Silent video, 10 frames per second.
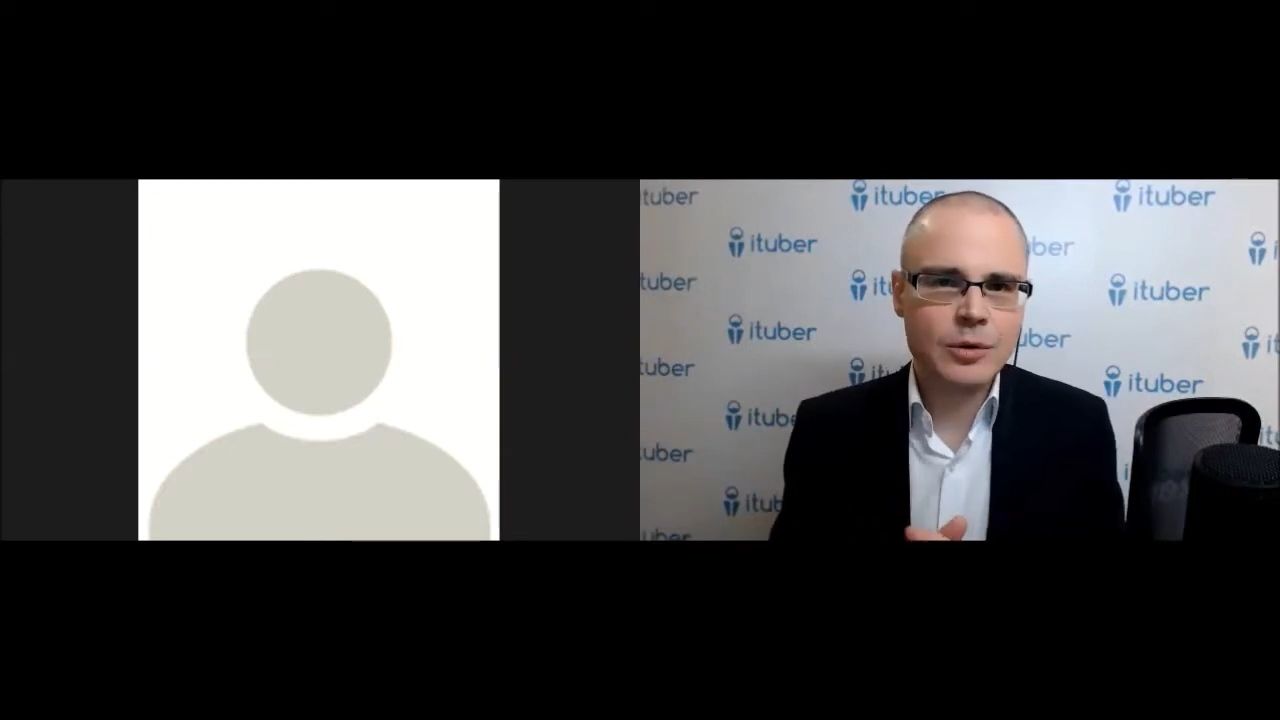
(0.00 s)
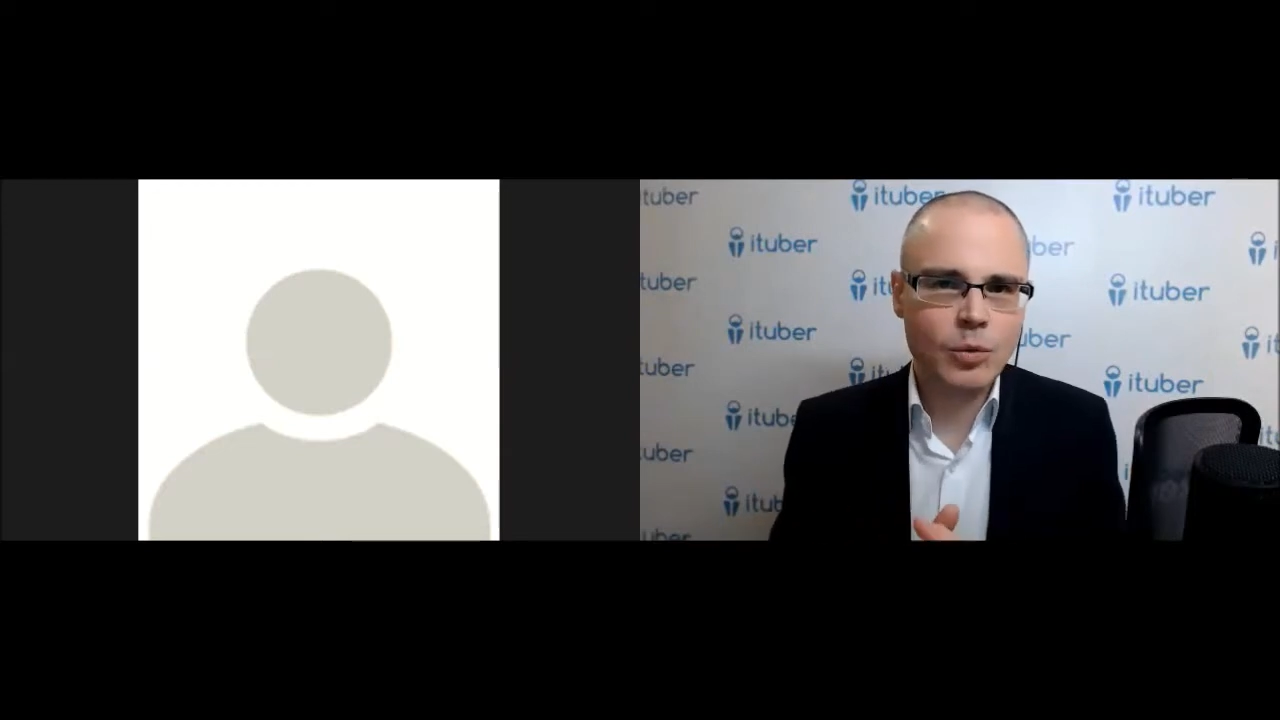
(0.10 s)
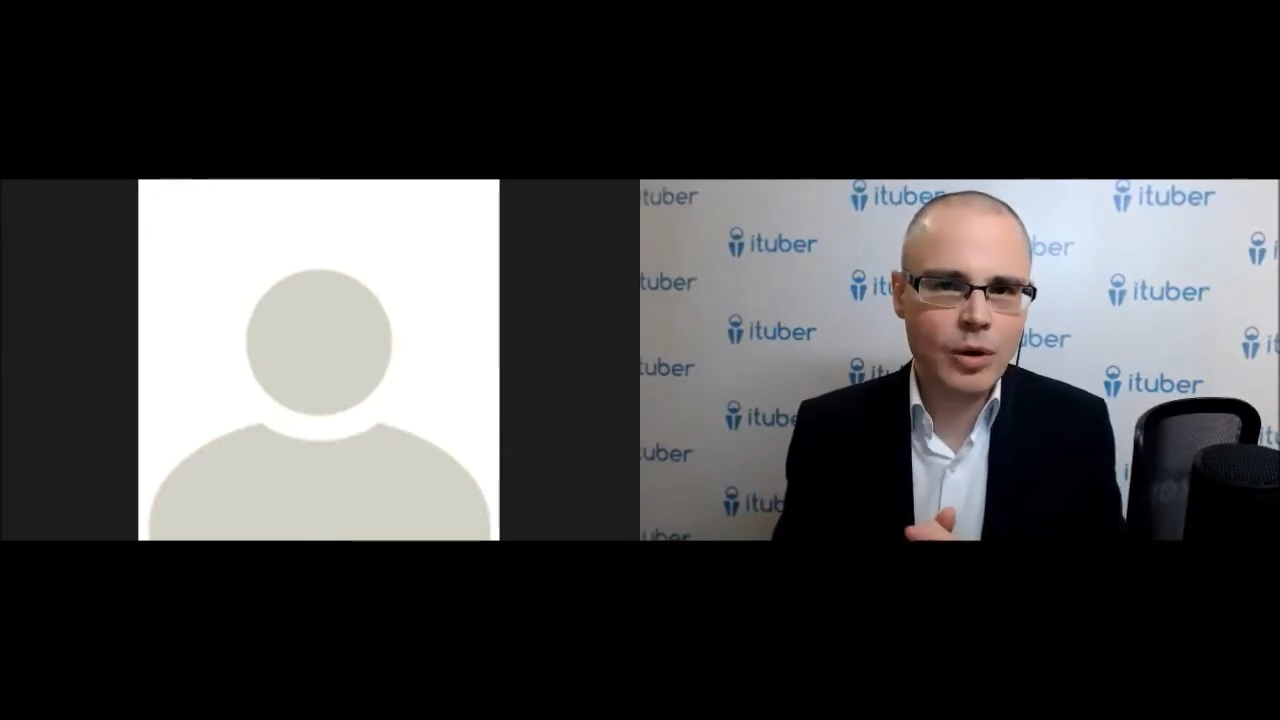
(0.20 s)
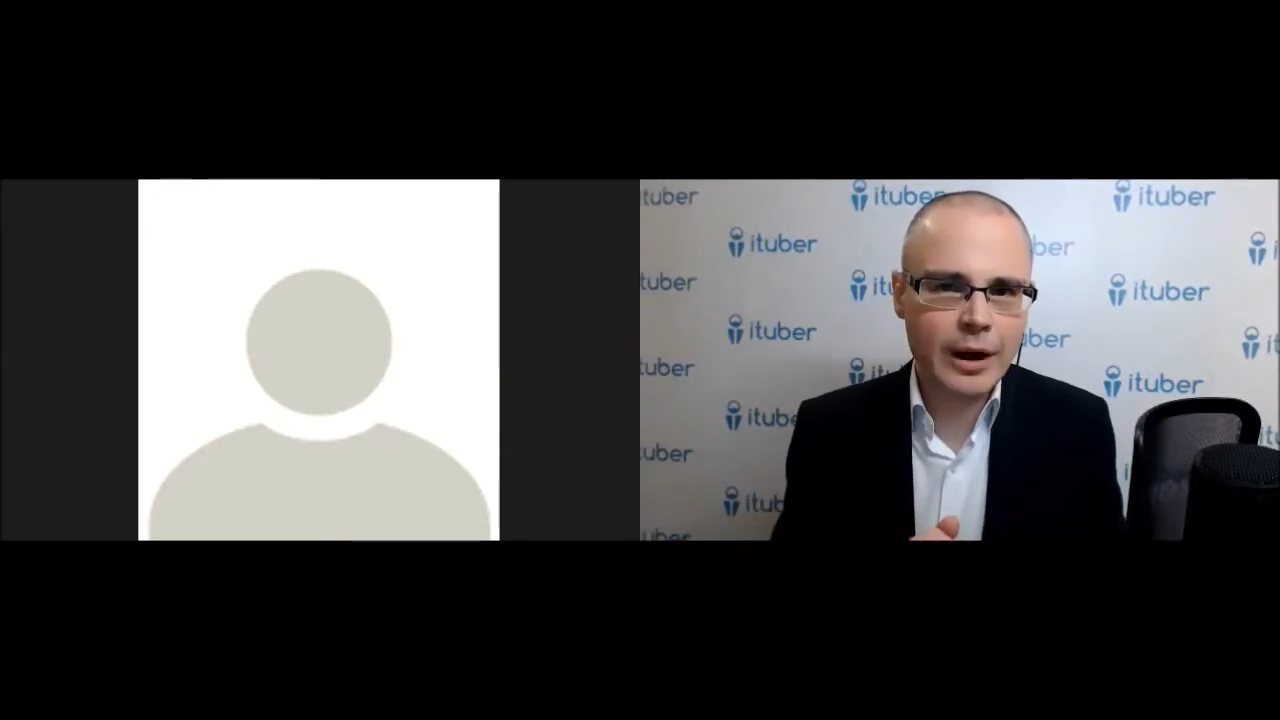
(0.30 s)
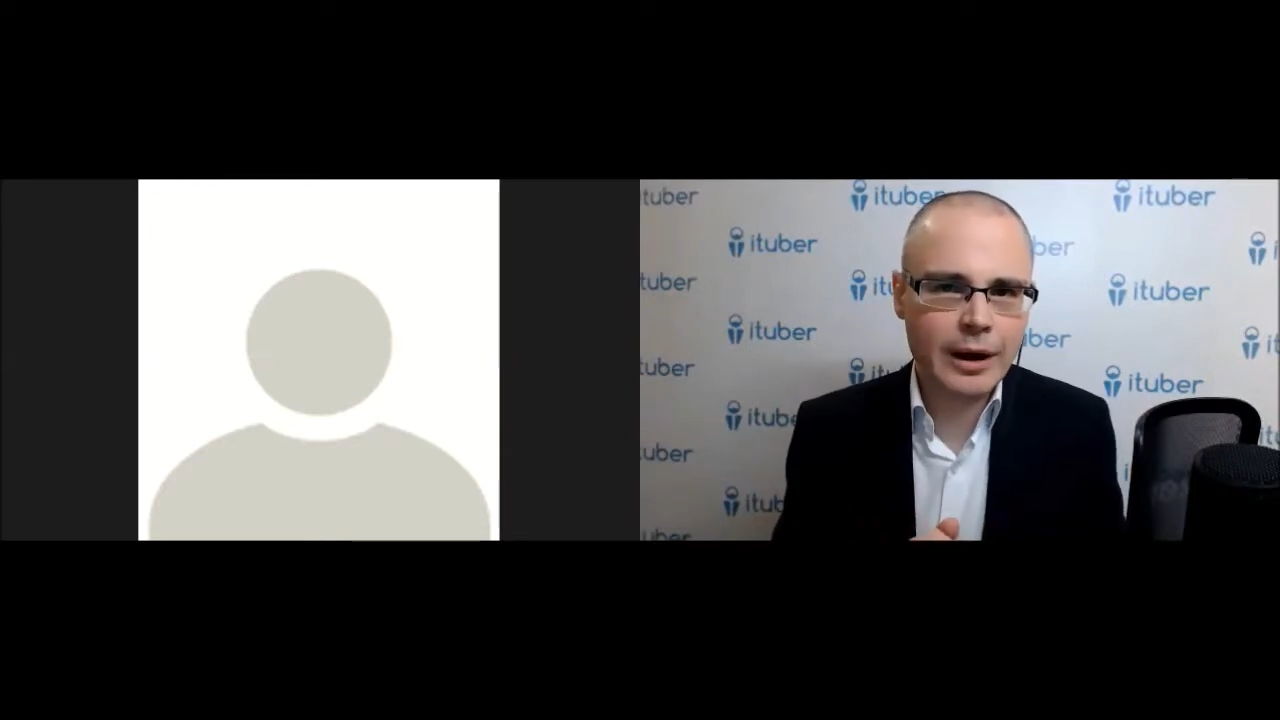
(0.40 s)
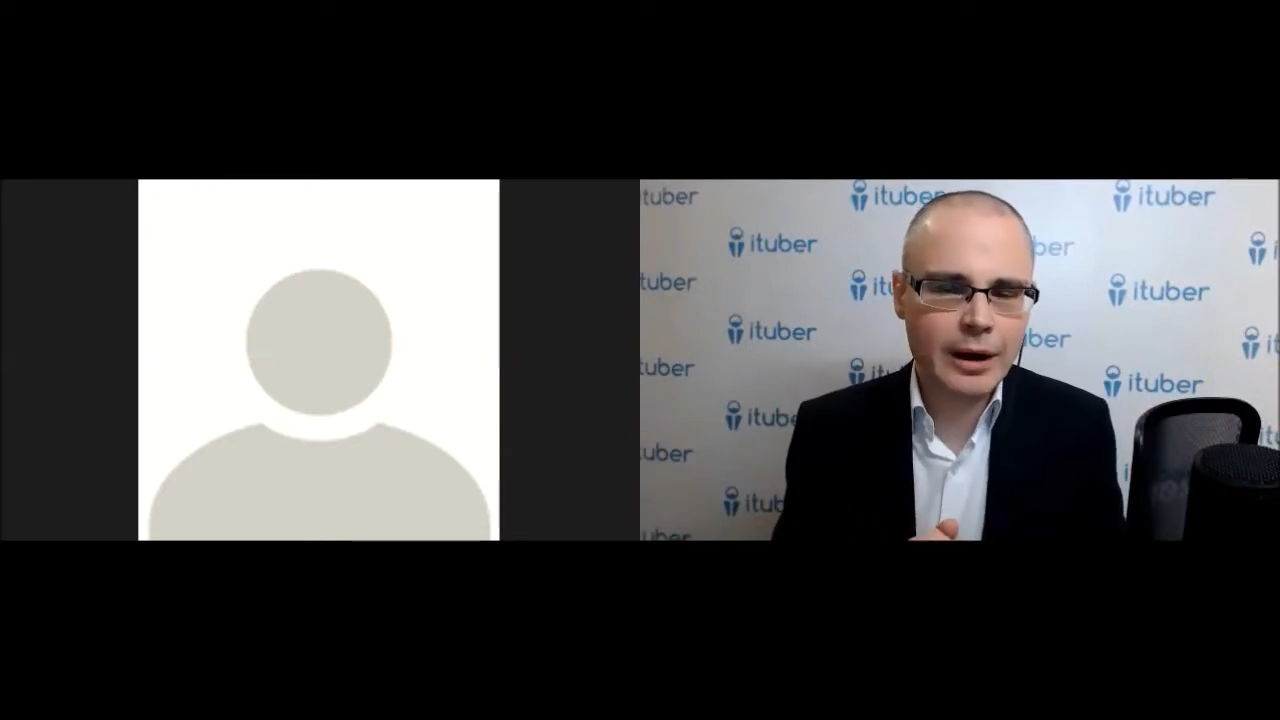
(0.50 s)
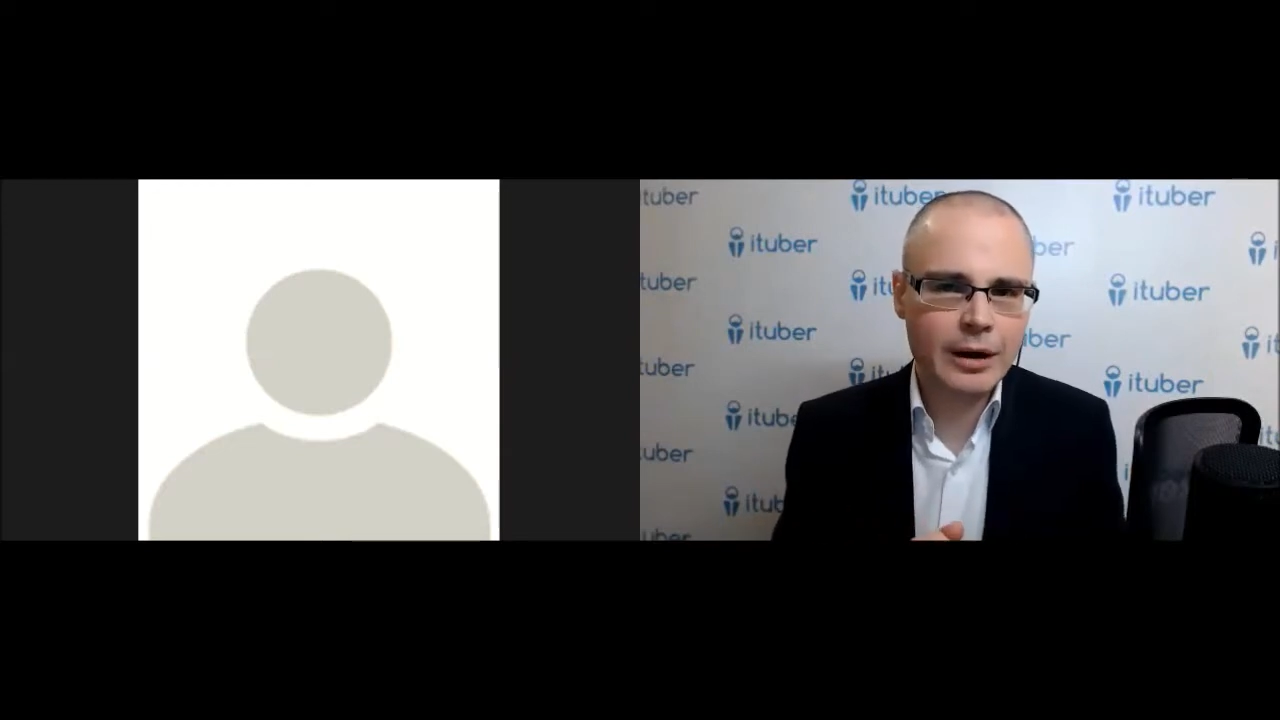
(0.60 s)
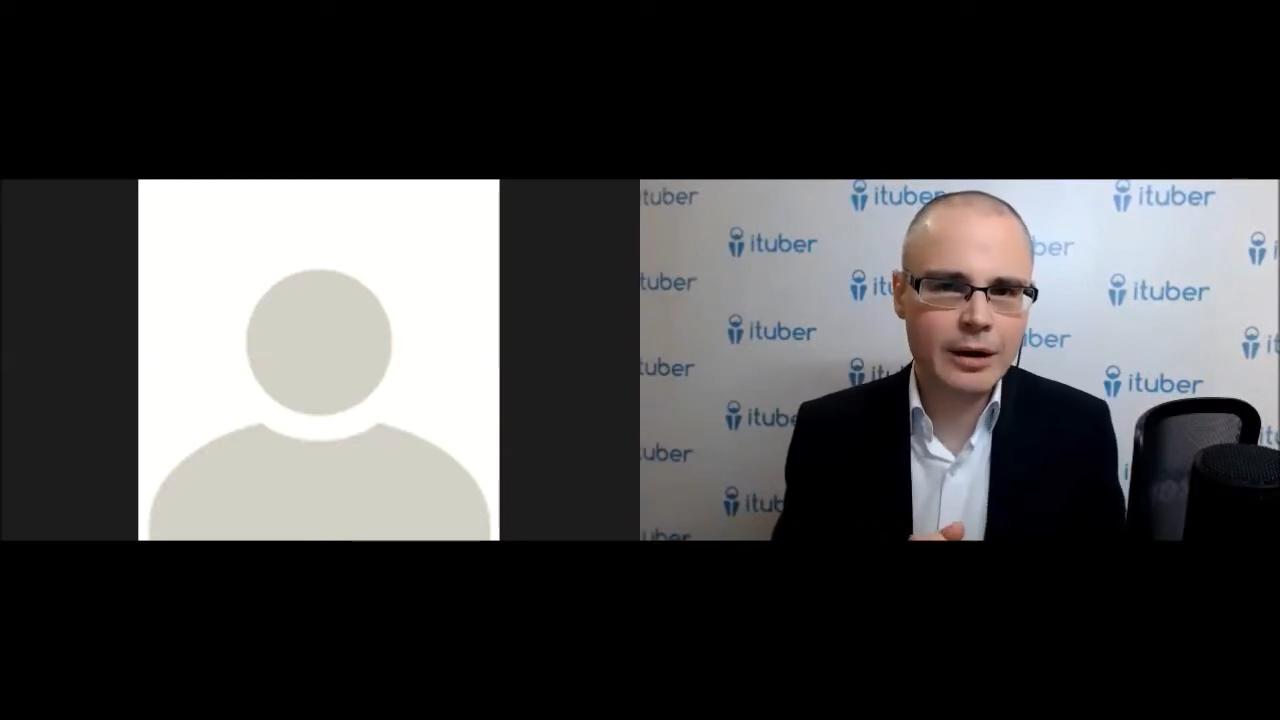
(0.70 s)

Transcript: work,